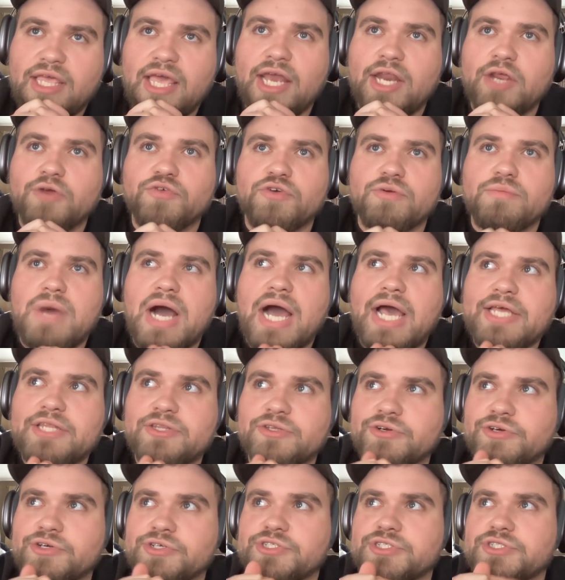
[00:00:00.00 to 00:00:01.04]
getting
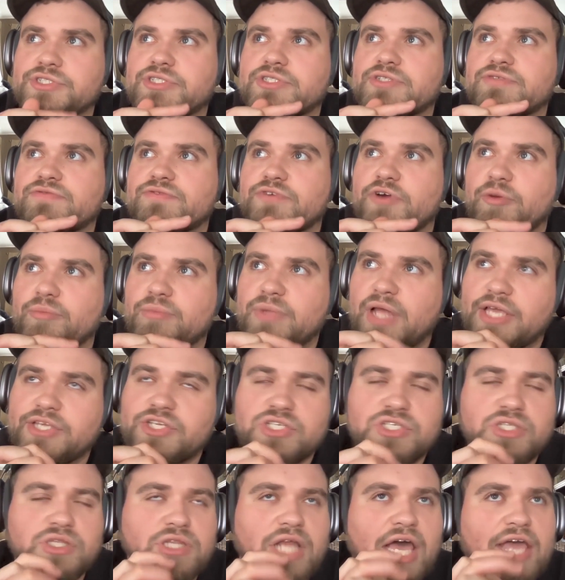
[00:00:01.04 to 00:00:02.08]
reminders from
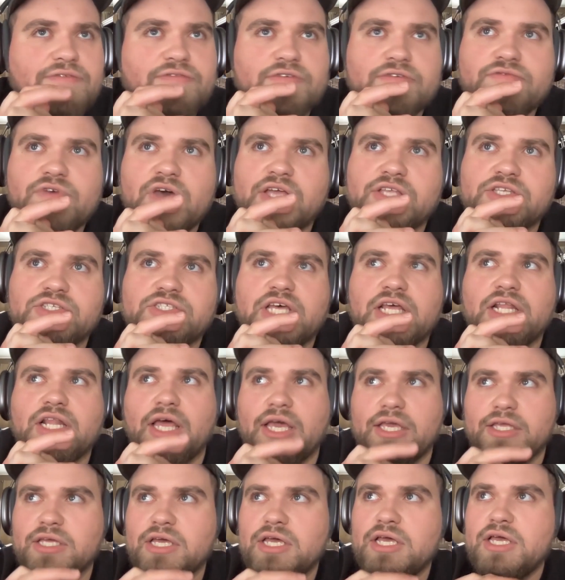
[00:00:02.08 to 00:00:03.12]
like just life events that
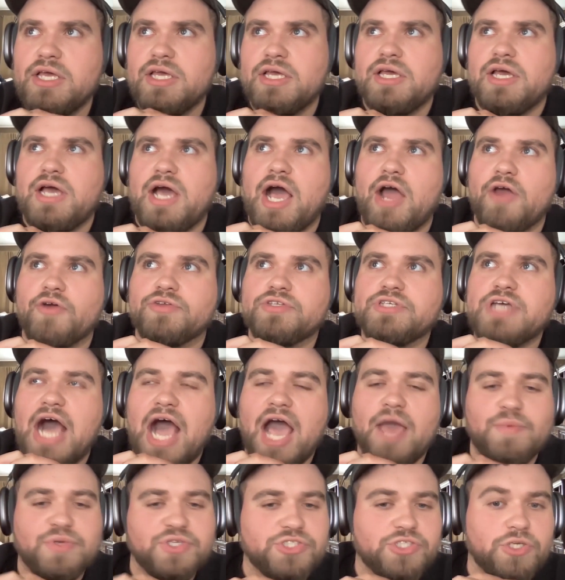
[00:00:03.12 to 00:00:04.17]
like our
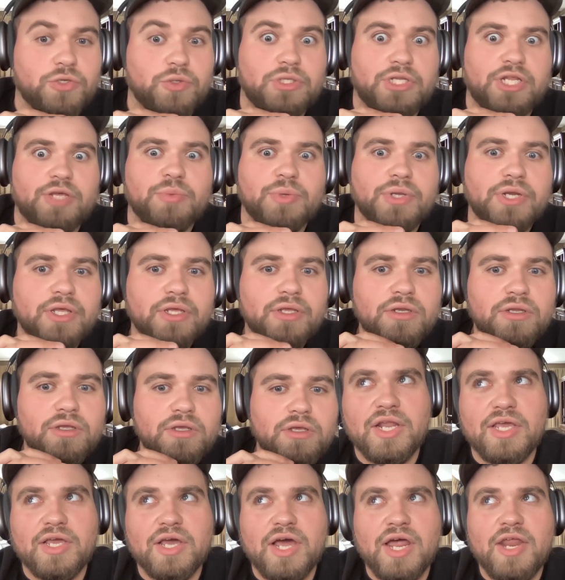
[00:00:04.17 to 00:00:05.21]
time is so
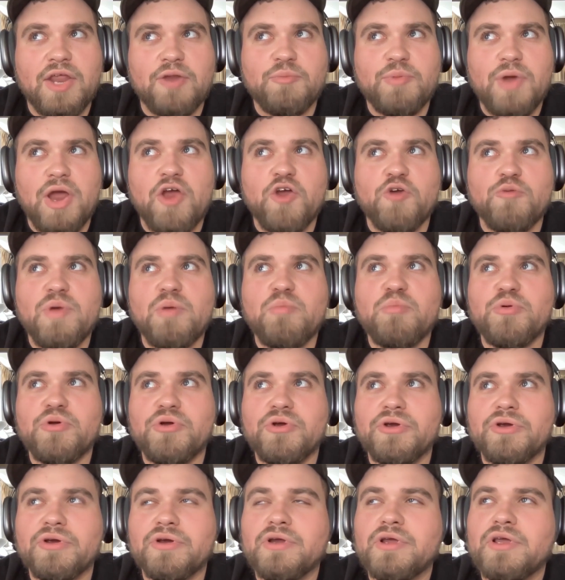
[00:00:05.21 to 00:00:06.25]
limited. Like I
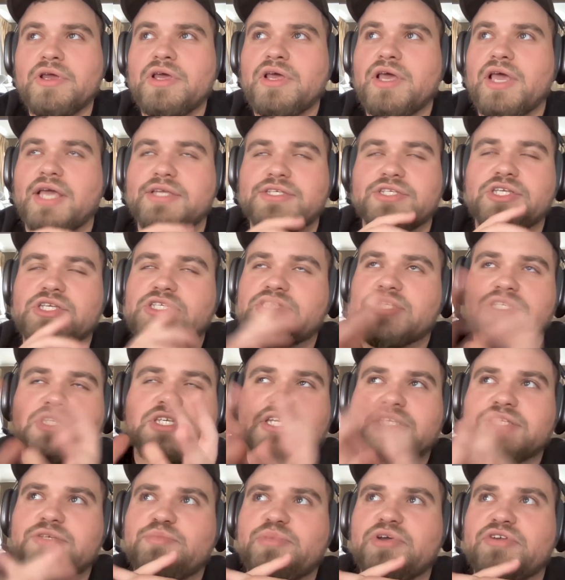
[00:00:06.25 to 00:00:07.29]
remember, it's a
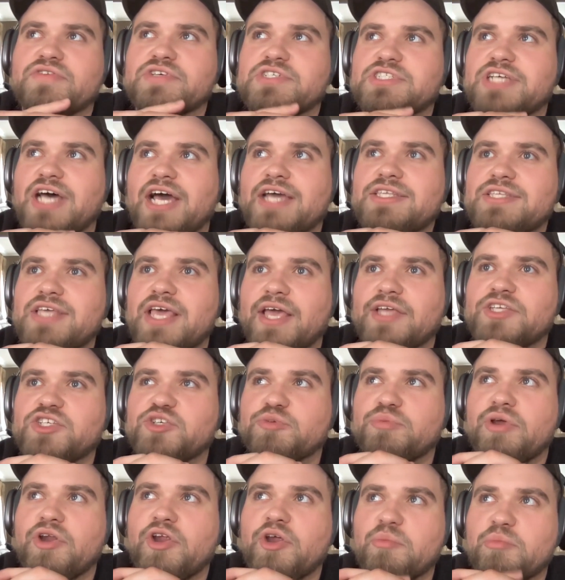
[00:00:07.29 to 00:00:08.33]
bit of a side
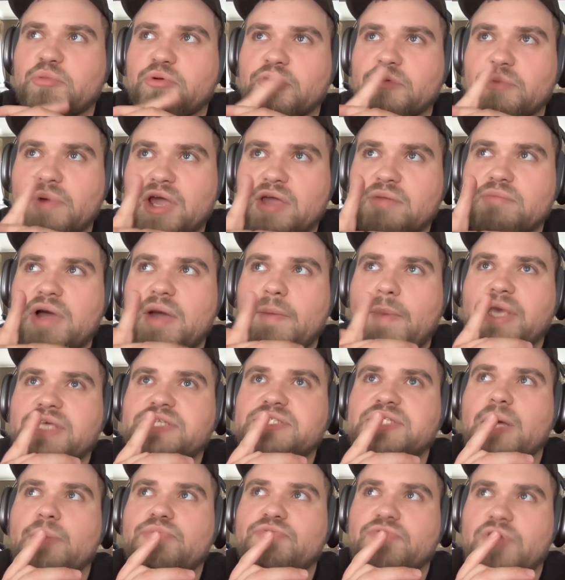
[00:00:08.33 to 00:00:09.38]
tangent, but I remember my
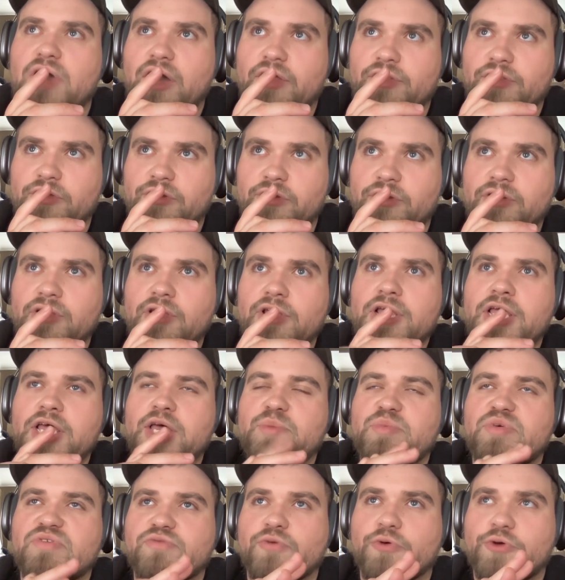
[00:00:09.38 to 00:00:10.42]
stepfather,
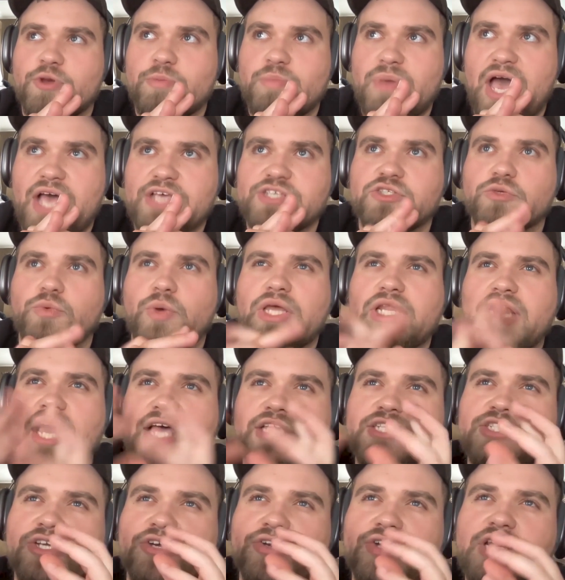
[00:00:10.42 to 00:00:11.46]
before he passed away
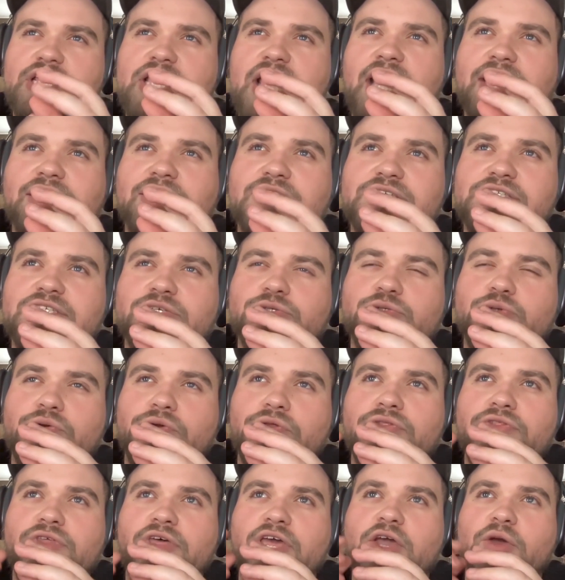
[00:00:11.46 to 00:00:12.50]
last year, he had this
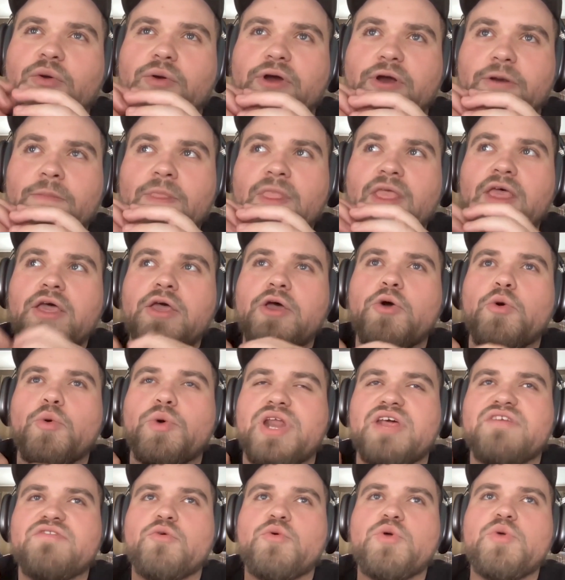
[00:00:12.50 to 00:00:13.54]
sort of thing where
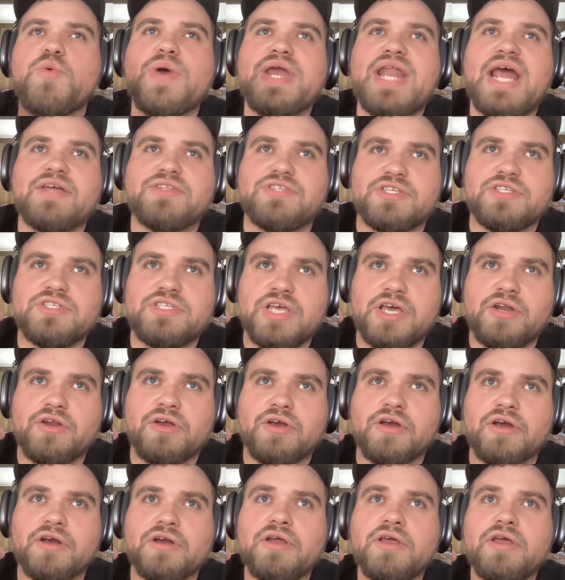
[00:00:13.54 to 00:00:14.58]
whenever we went out to
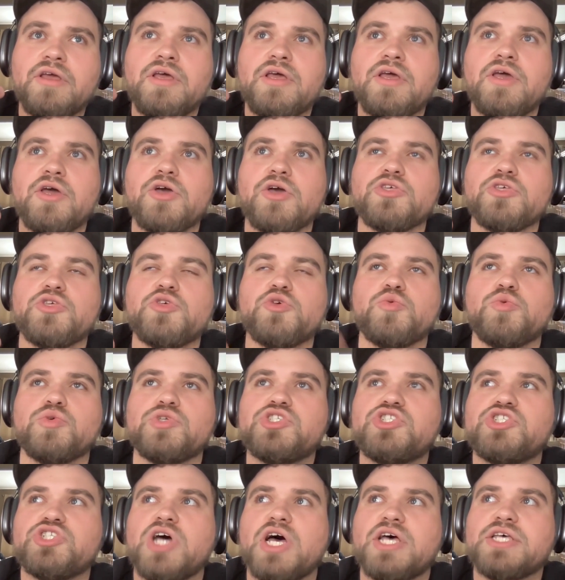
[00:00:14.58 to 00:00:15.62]
dinner, you
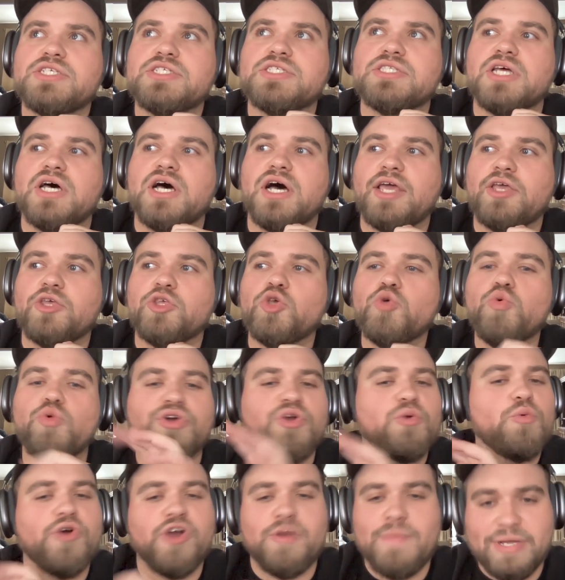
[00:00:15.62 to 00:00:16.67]
would just like, you
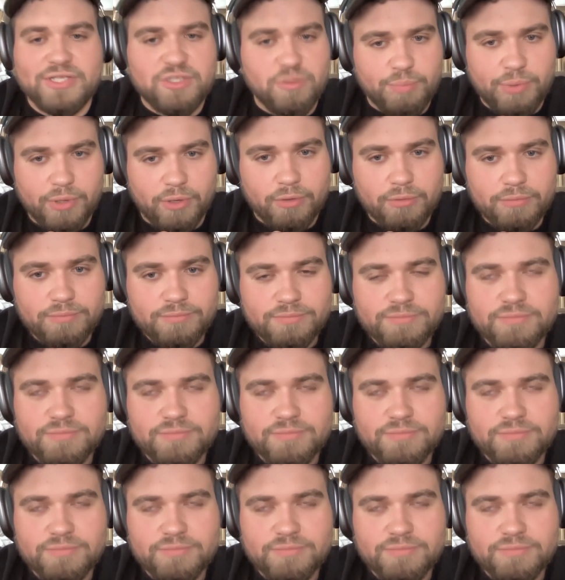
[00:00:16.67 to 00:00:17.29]
wouldn't worry about the bill.